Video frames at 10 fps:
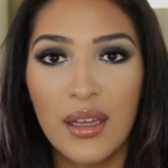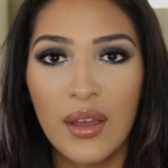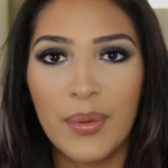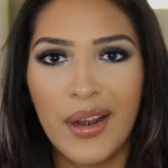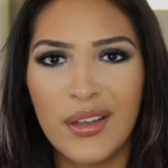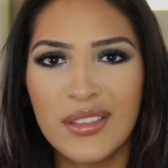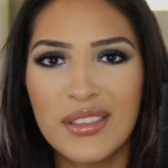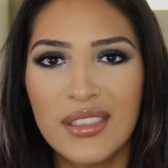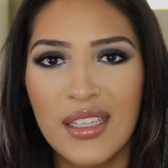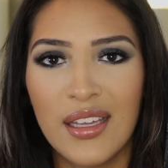But I couldn't
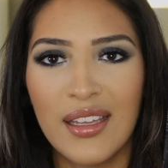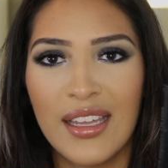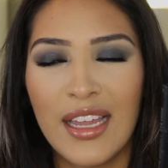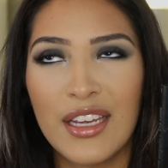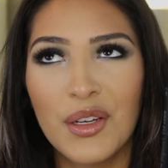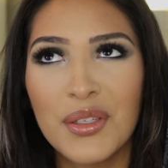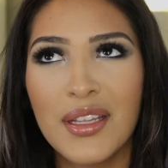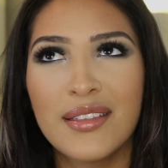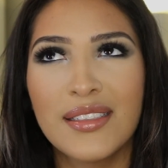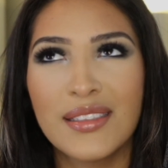see it. And I know
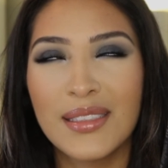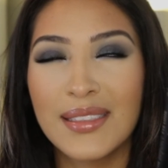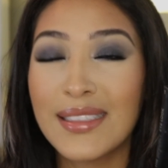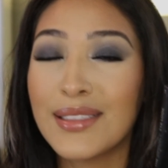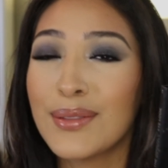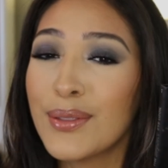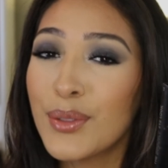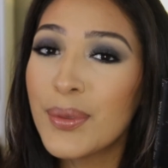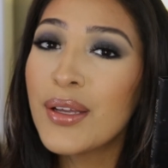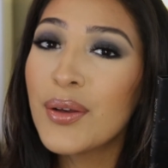that this is a little
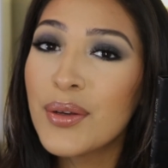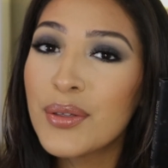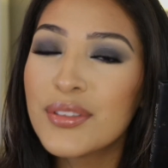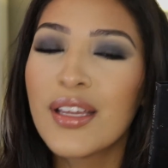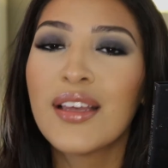bit old.